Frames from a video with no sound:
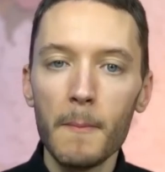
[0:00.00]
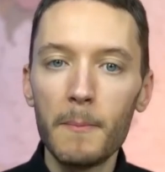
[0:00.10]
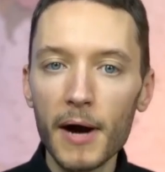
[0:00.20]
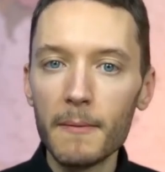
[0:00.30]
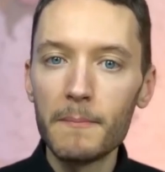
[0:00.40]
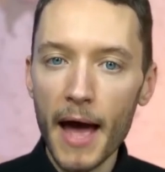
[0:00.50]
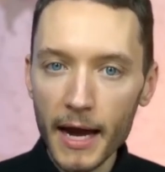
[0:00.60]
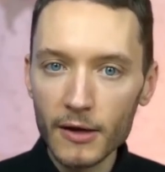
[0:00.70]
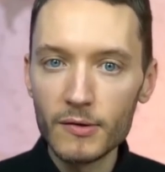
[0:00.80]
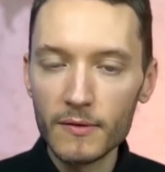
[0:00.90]
But
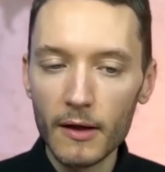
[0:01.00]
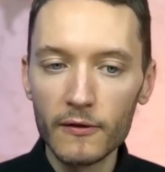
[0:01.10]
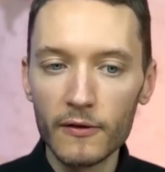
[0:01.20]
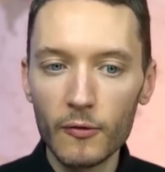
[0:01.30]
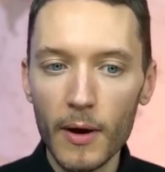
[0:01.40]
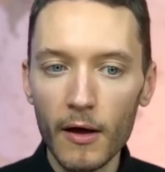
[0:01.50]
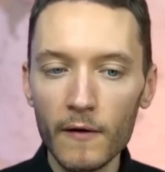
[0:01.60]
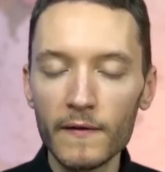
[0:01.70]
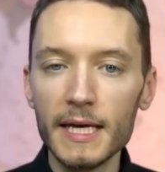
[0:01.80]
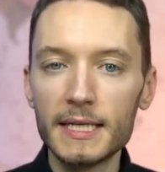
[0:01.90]
back in
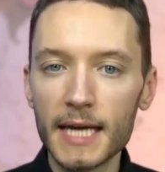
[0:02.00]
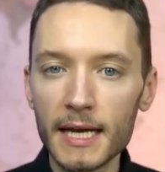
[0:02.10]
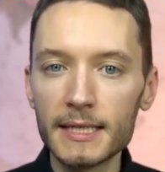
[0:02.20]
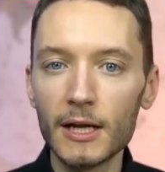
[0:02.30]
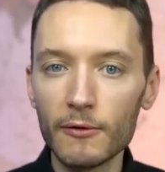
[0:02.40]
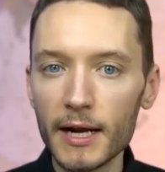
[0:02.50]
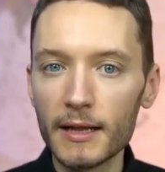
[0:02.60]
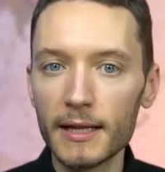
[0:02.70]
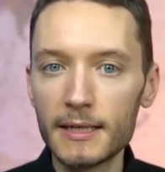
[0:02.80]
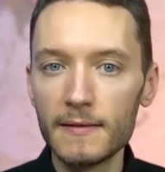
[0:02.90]
2012, he sent Hillary
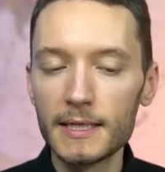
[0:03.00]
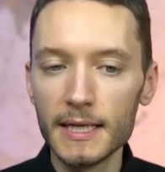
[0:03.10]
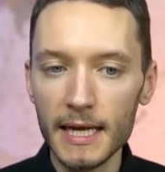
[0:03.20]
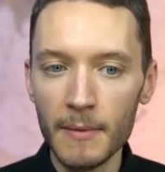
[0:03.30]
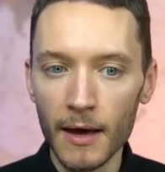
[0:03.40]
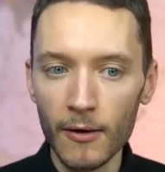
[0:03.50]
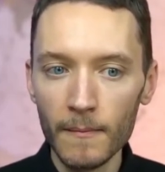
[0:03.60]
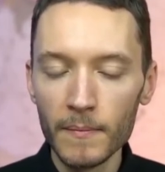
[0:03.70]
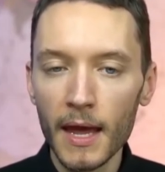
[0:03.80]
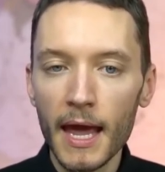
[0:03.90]
Clinton this
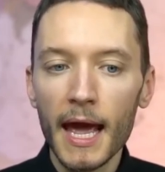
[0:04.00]
email,